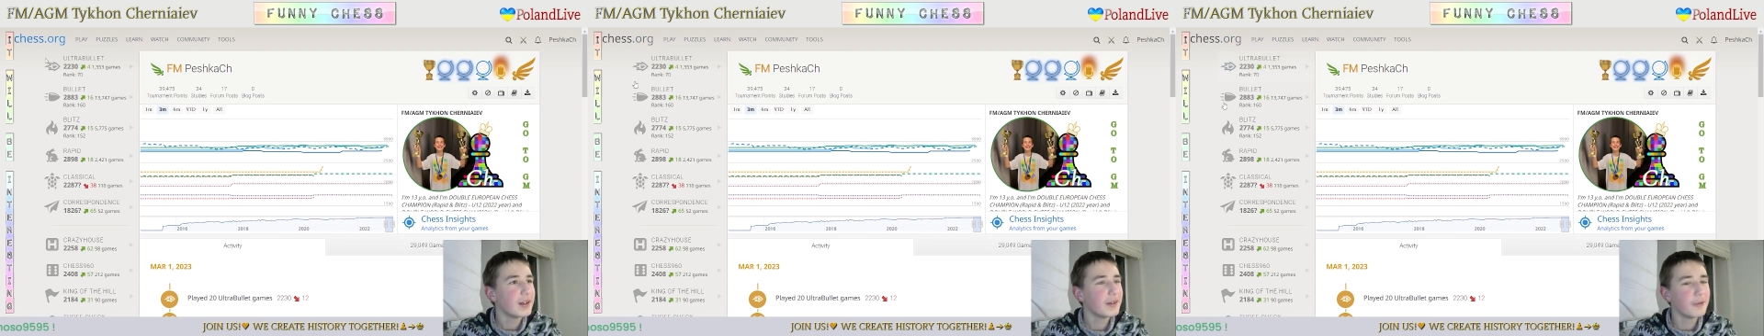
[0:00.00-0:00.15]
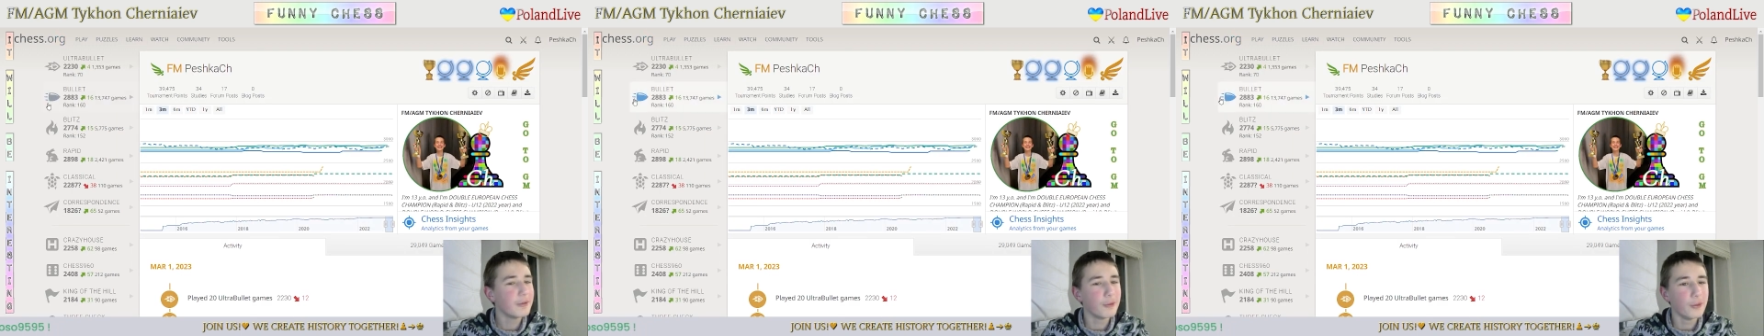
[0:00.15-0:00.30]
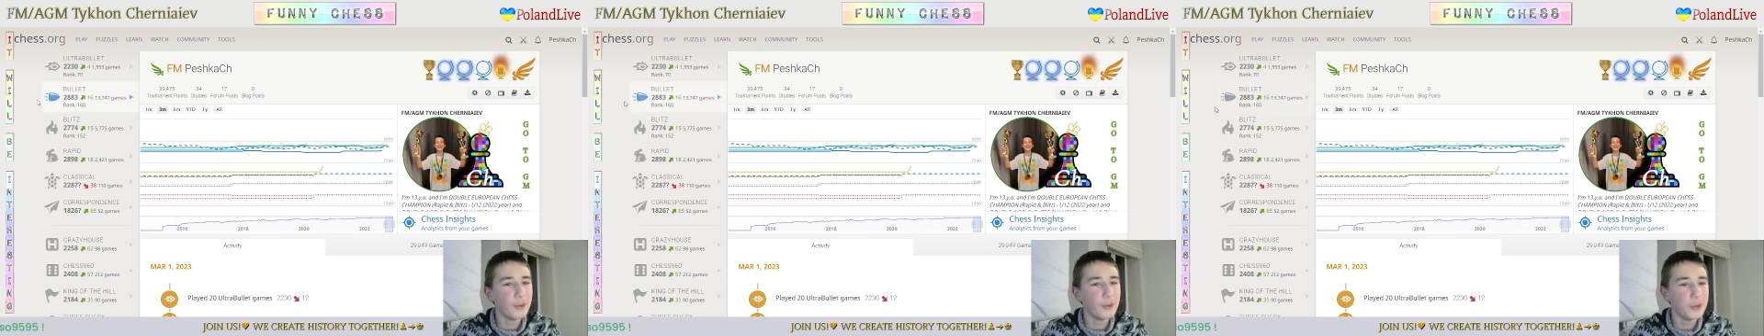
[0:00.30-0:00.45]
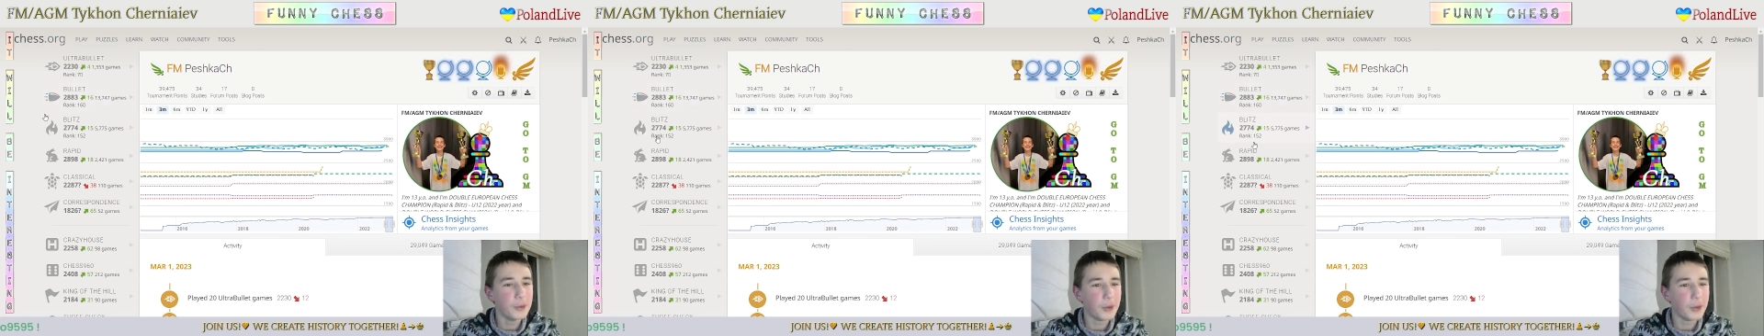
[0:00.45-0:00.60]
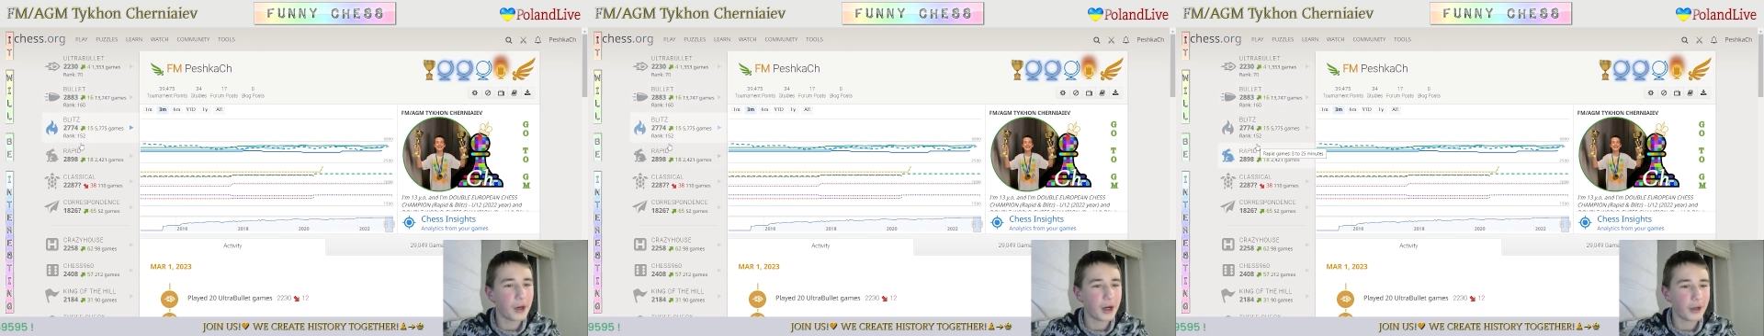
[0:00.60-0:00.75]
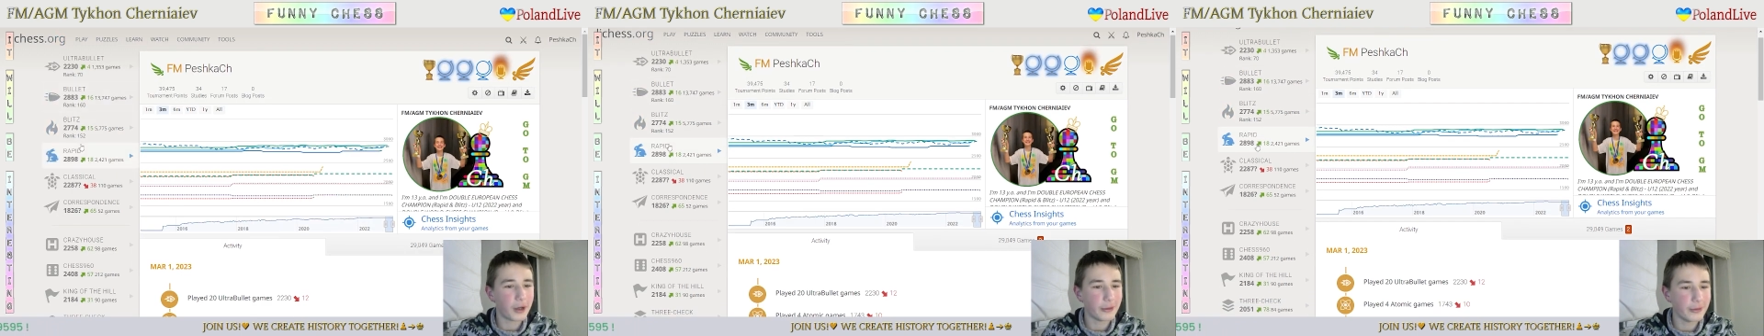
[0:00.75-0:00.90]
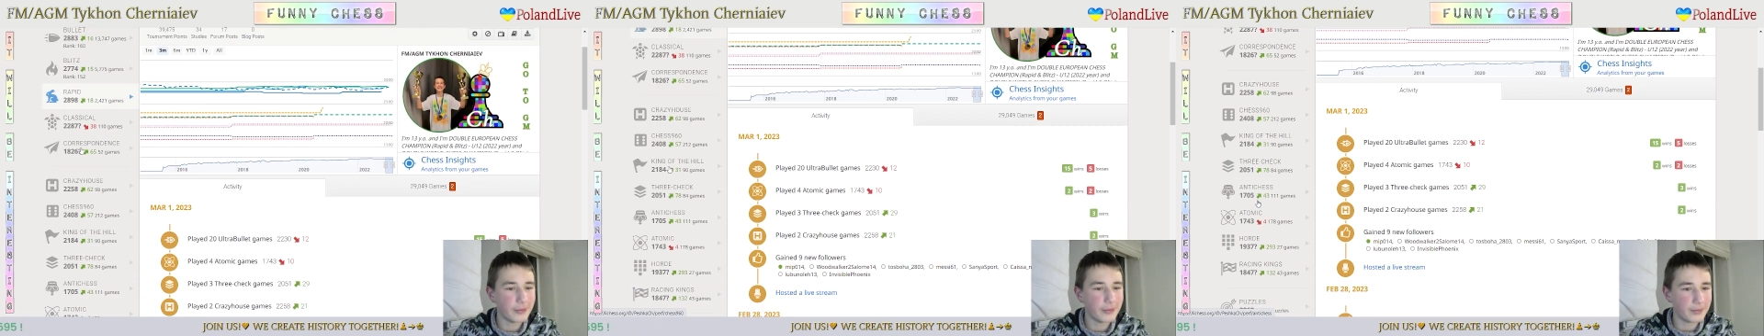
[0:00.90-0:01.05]

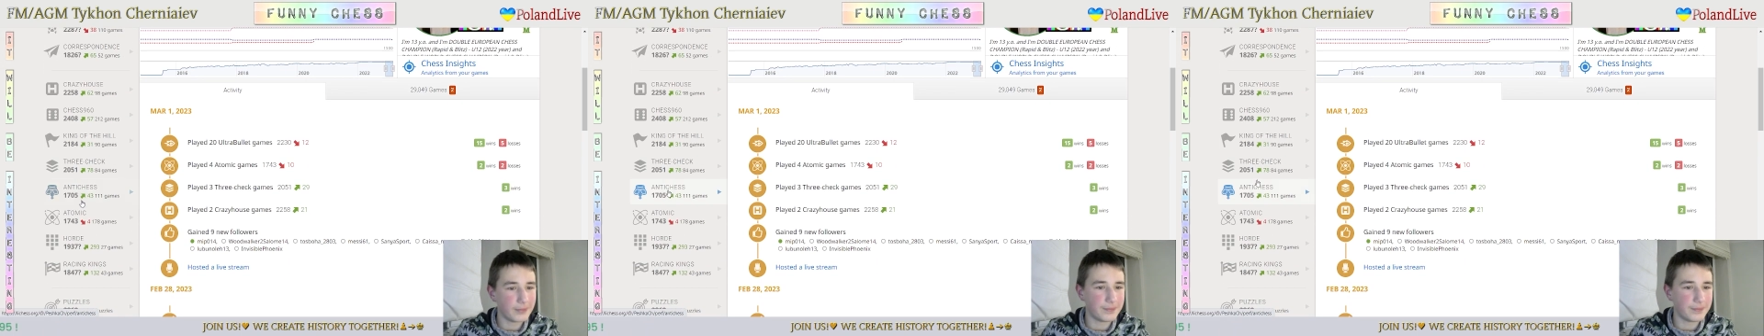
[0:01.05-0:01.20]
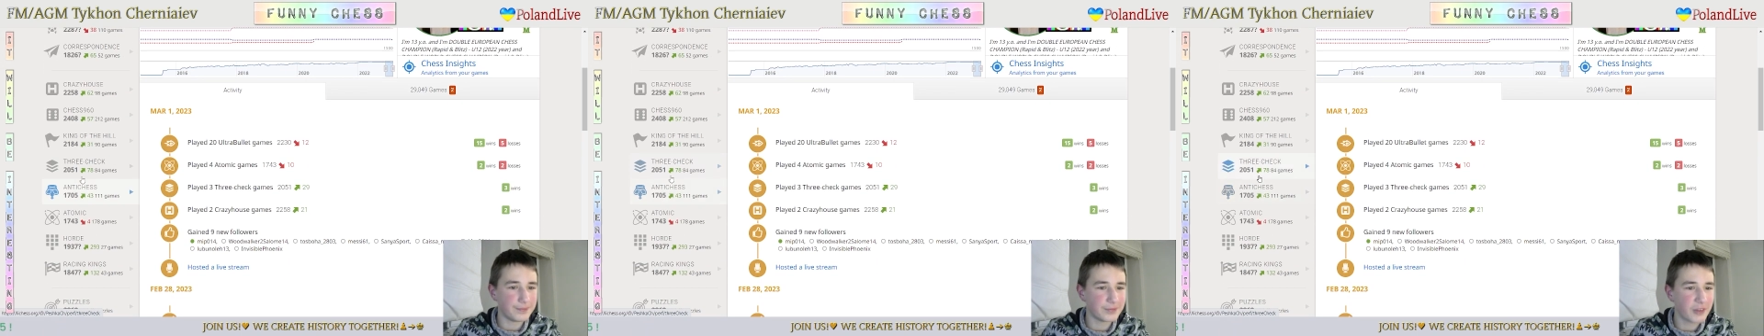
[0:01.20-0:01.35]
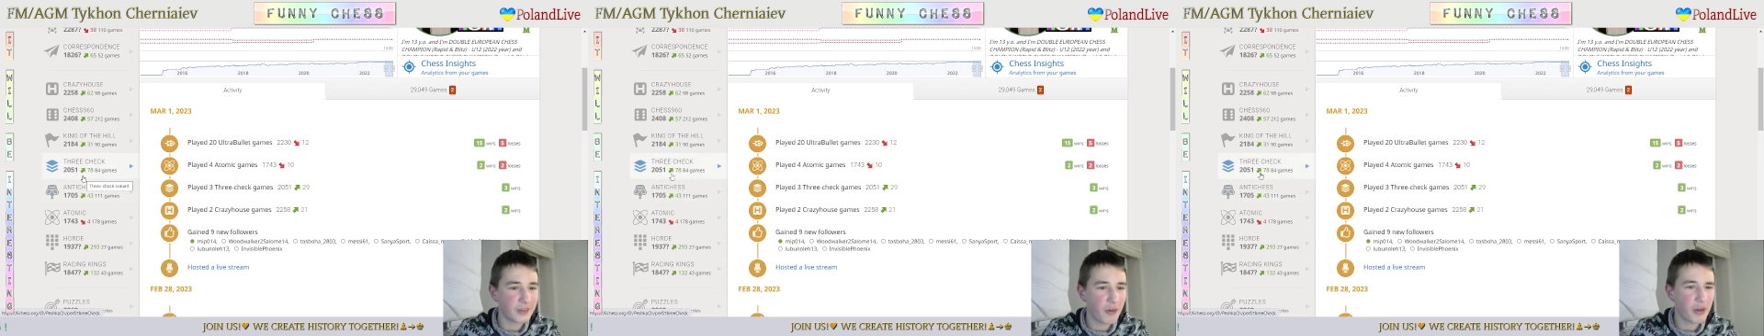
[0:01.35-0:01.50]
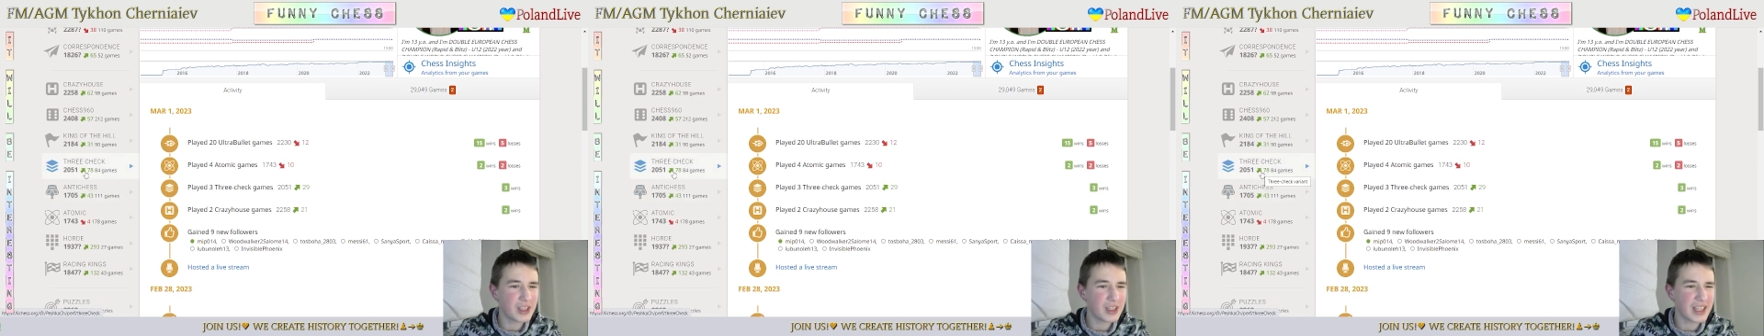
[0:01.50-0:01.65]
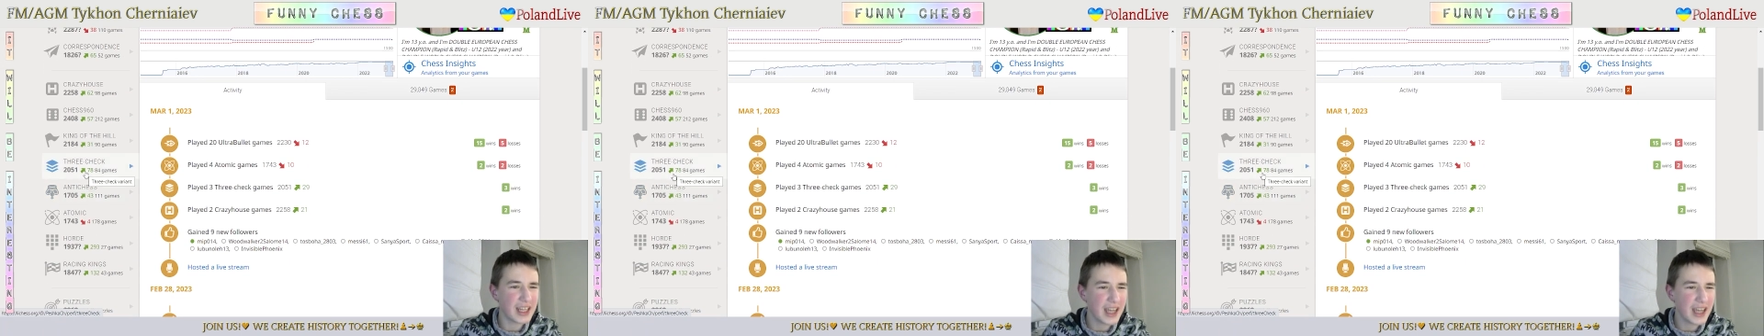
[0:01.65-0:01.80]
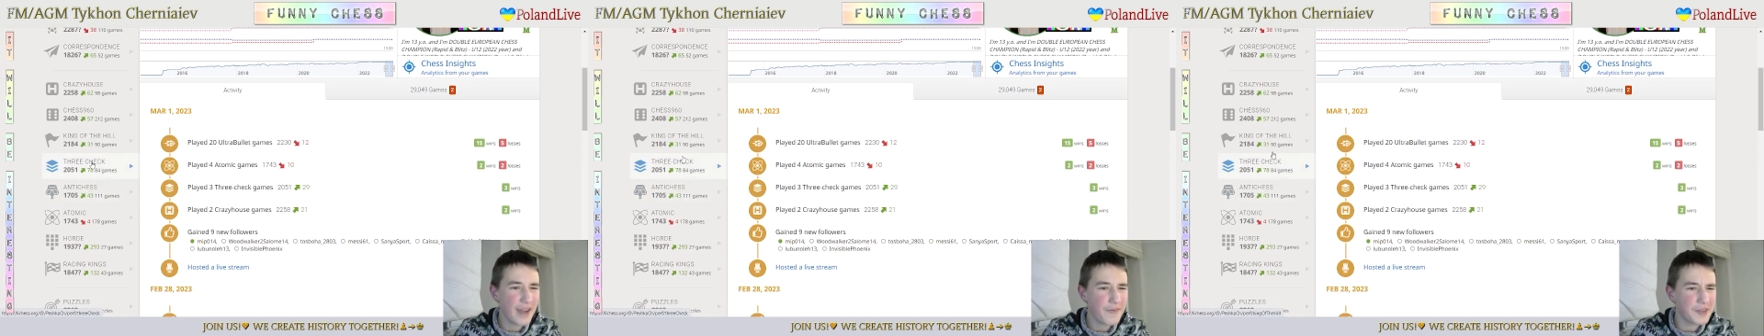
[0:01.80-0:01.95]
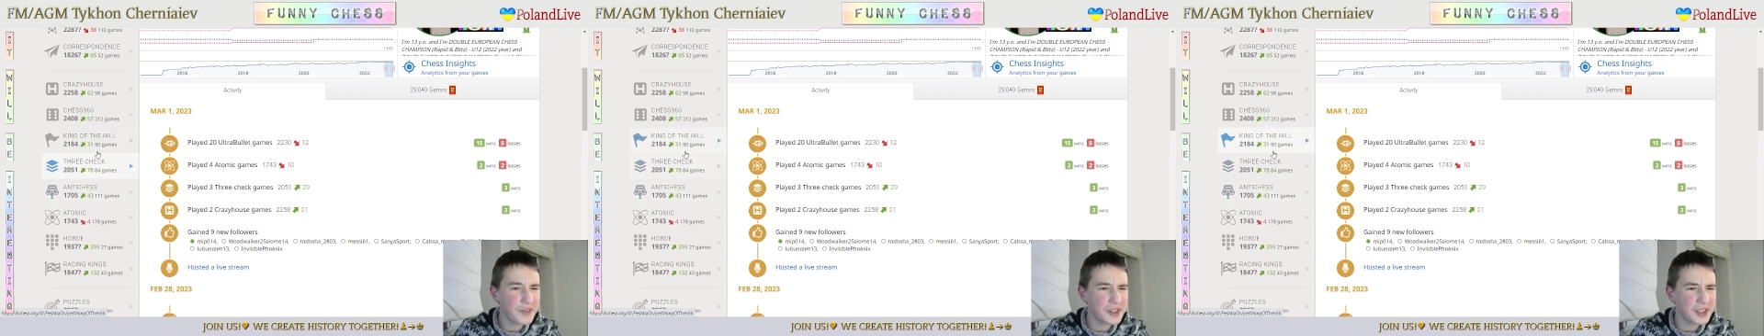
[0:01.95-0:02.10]
Wow. Was I